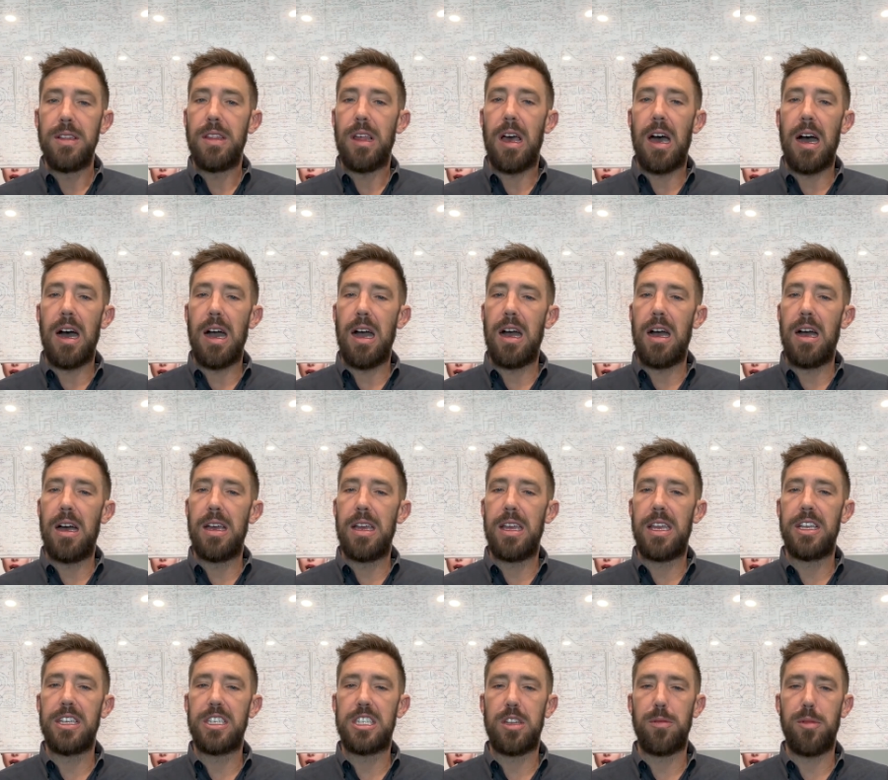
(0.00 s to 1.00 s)
uh,
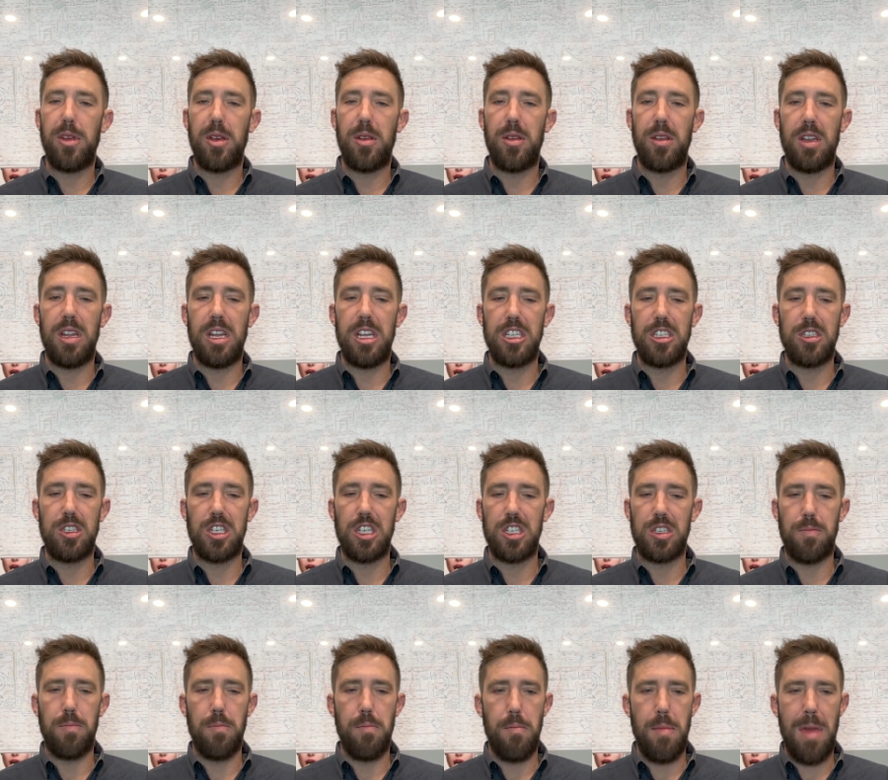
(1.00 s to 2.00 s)
histamine is
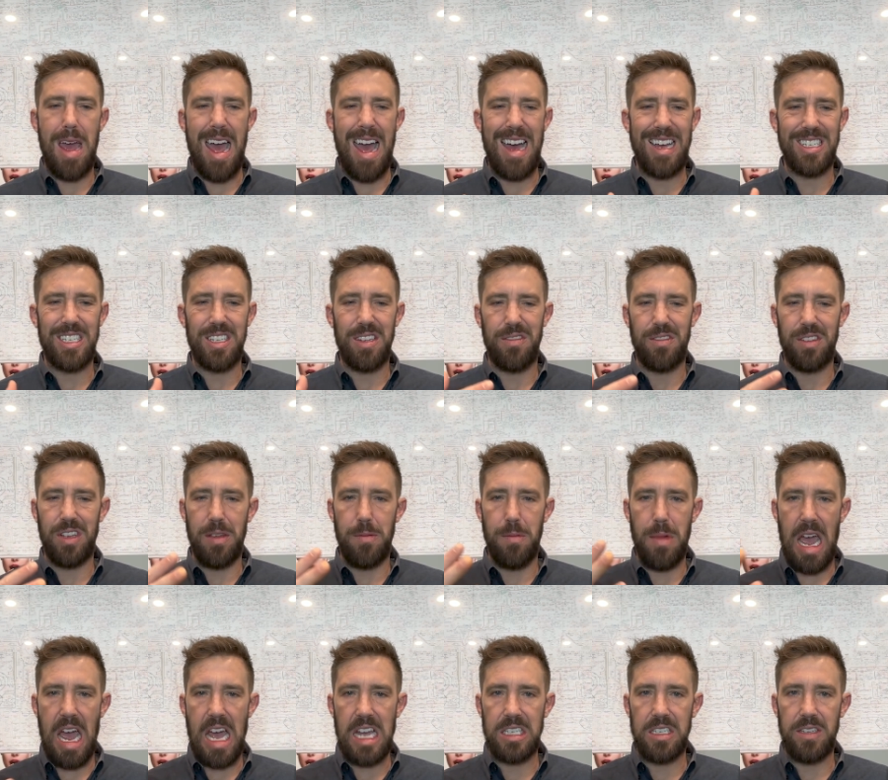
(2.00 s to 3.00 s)
just massively,
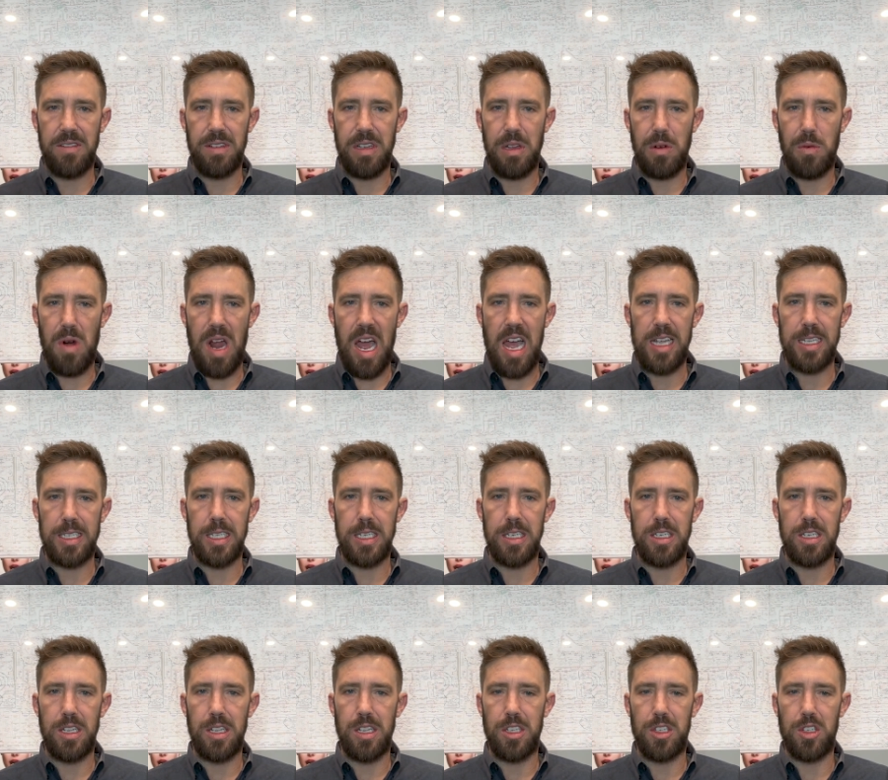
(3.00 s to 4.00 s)
massively rising
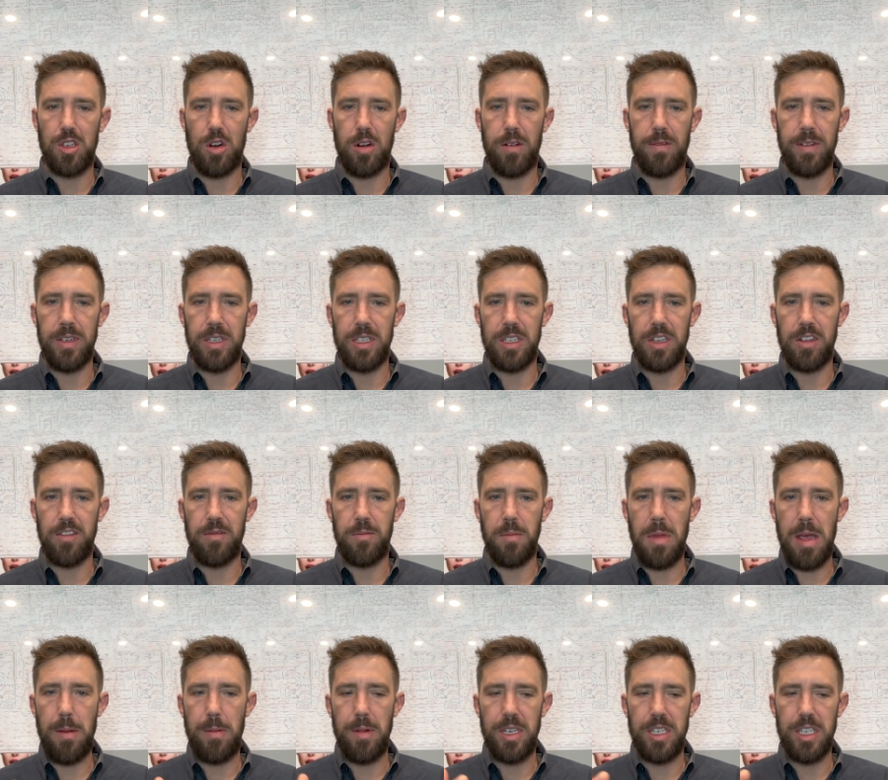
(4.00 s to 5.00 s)
to the surface of
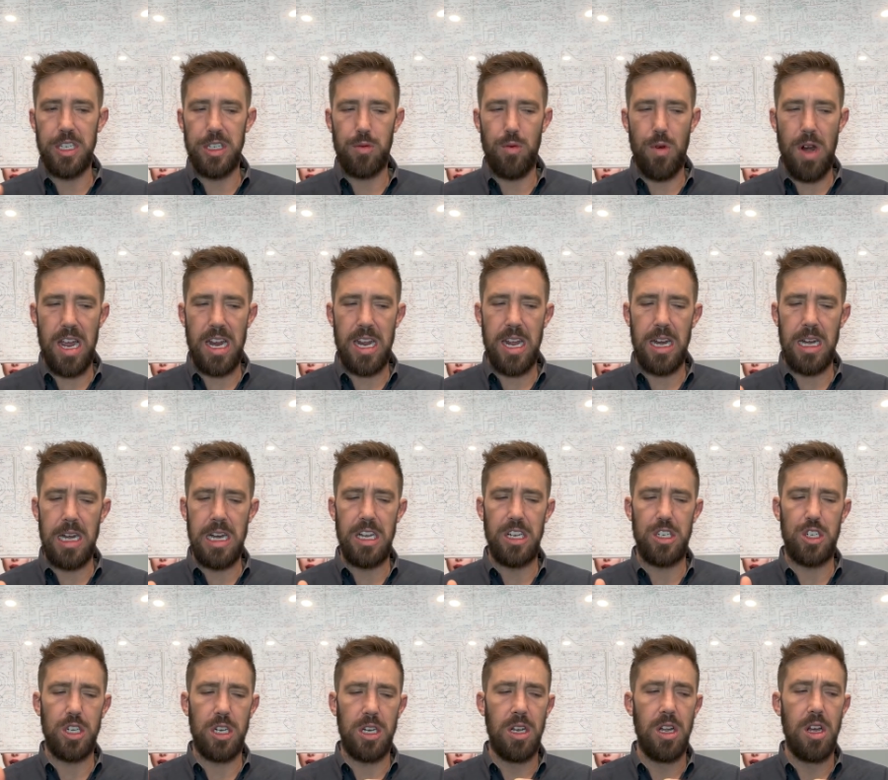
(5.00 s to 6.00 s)
maybe just
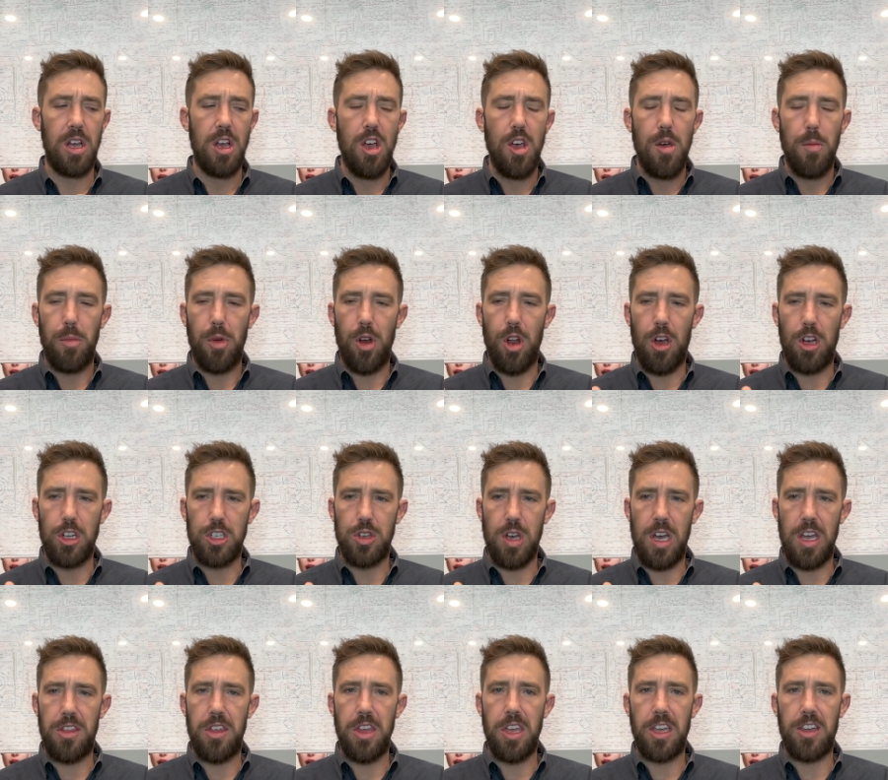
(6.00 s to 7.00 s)
recognition, but also
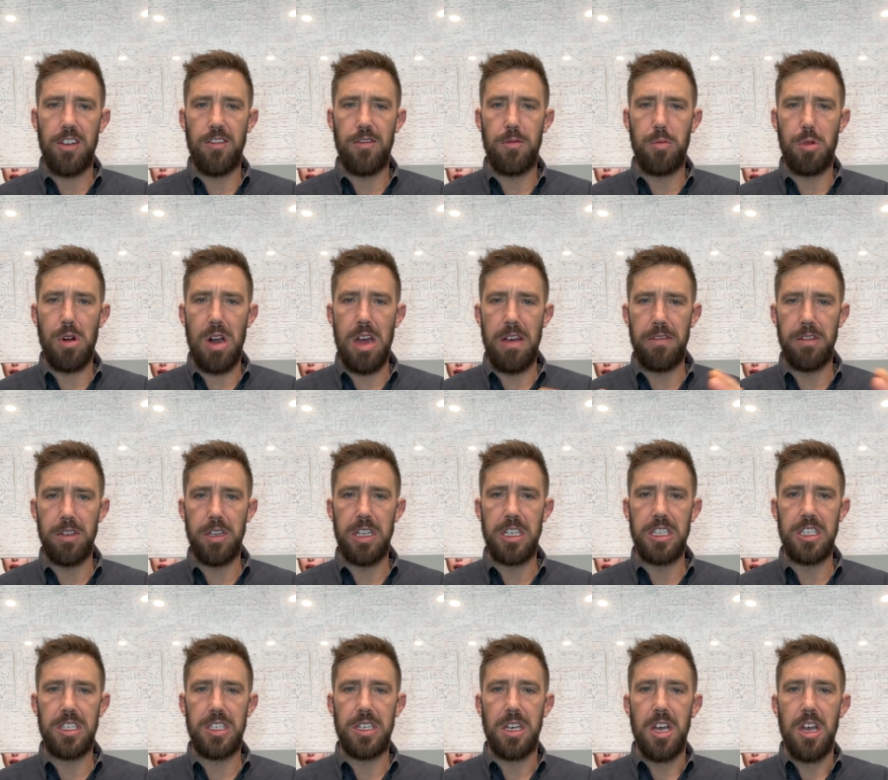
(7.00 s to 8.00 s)
I think of
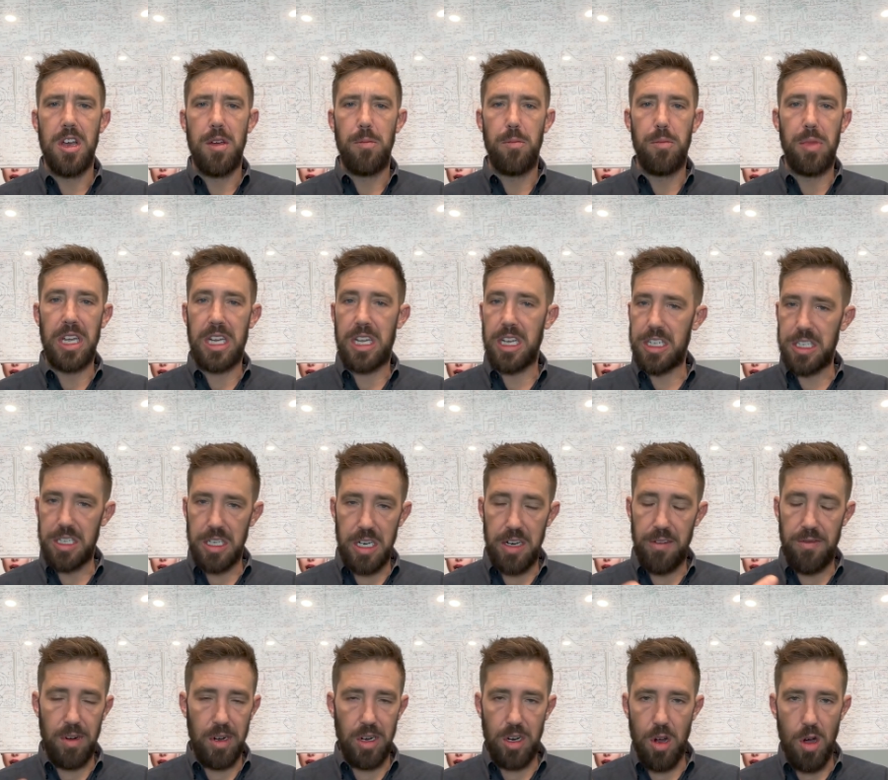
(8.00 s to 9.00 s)
prevalence because of
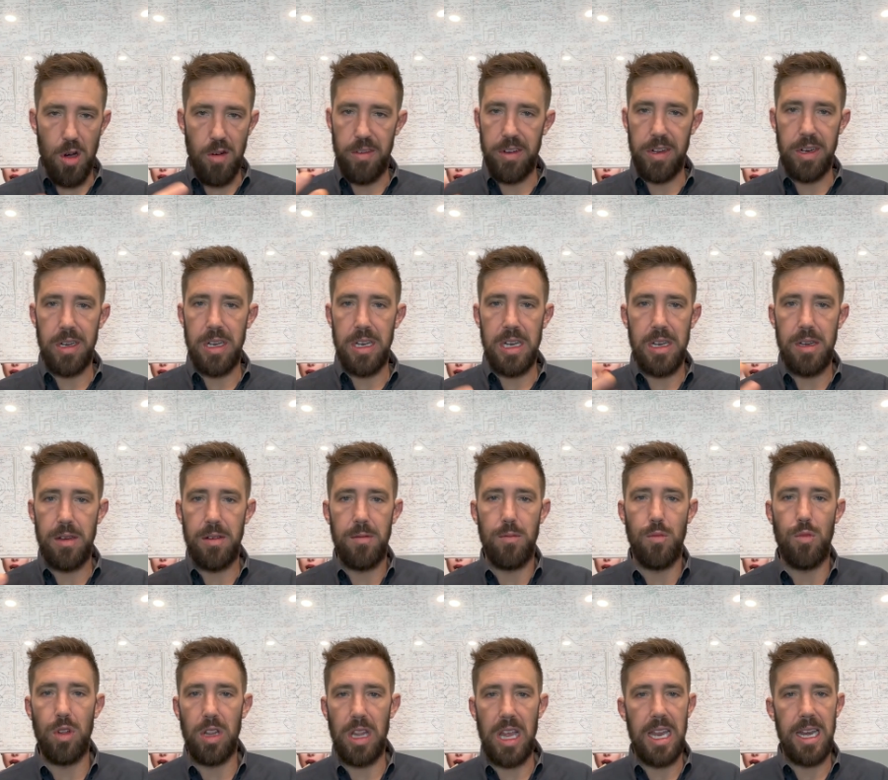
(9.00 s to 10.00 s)
different COVID
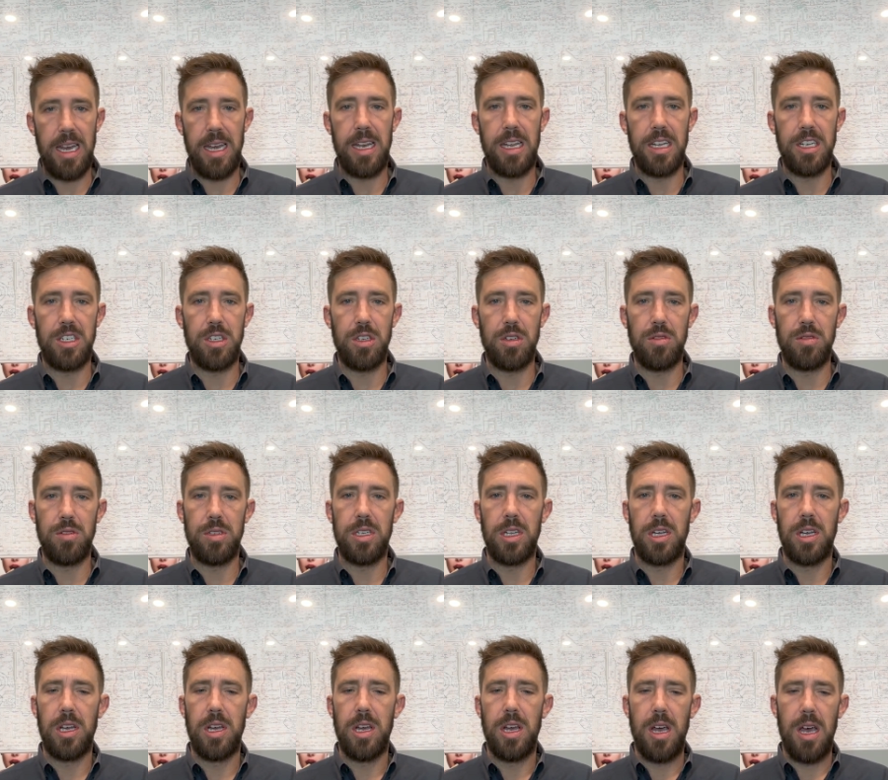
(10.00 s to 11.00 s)
related issues.
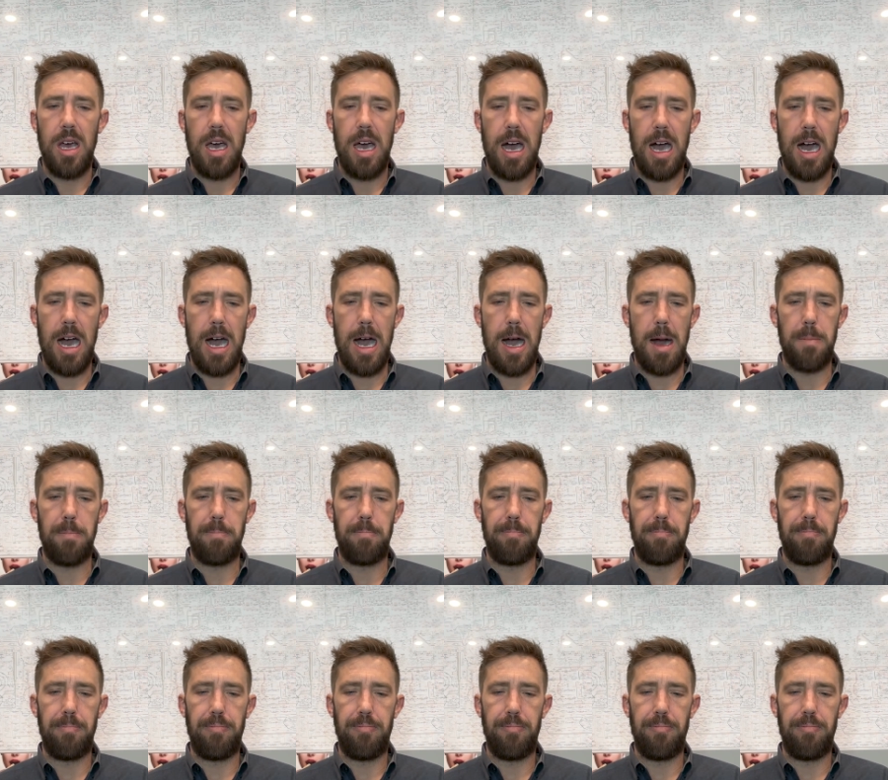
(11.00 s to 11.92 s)
Um, mm-hmm.